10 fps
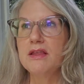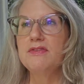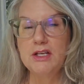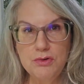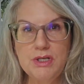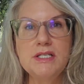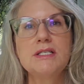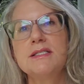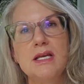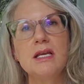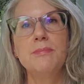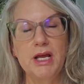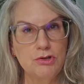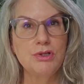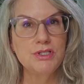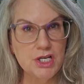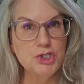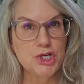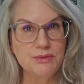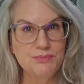then you need to seek medical
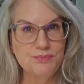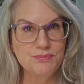attention.